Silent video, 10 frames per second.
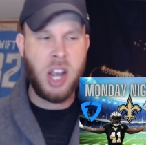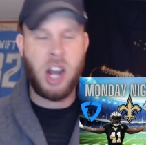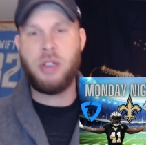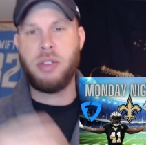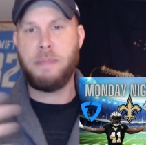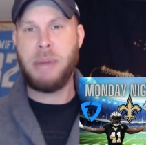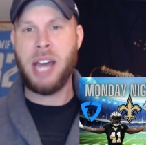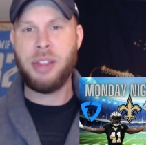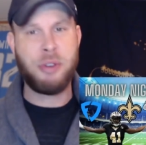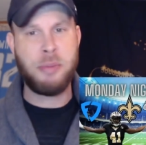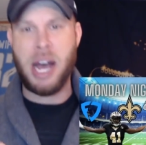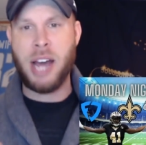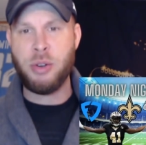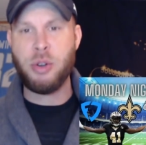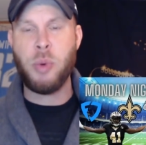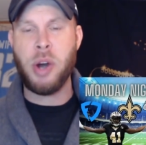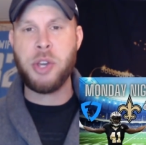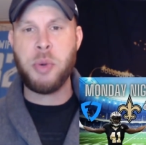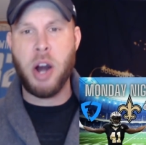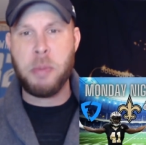Are you in the bathroom? I don't know where
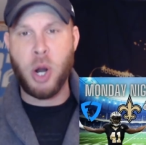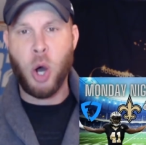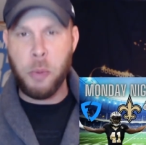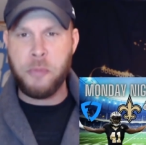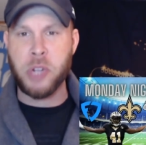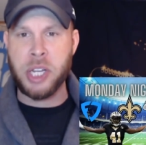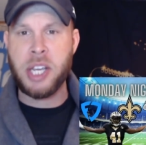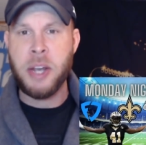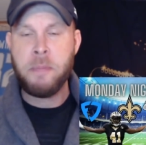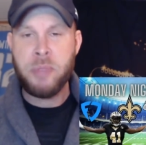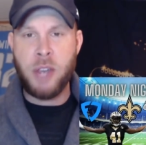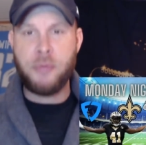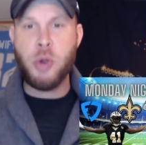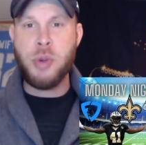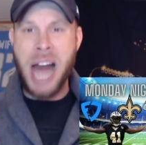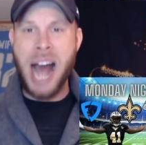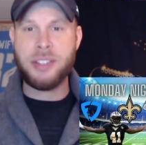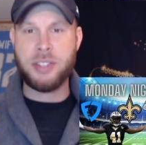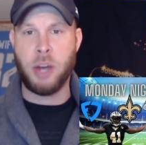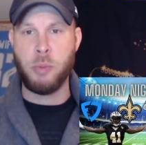you are, but hopefully, if you're not
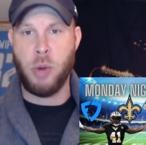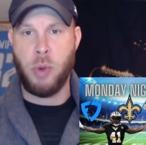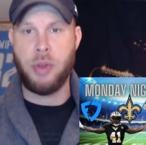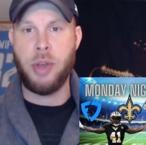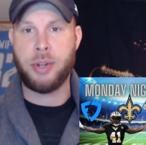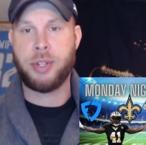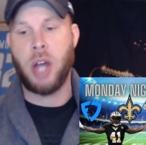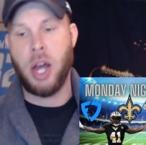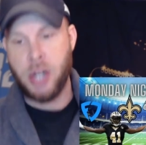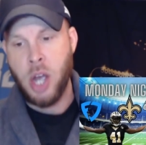somewhere where there's sun,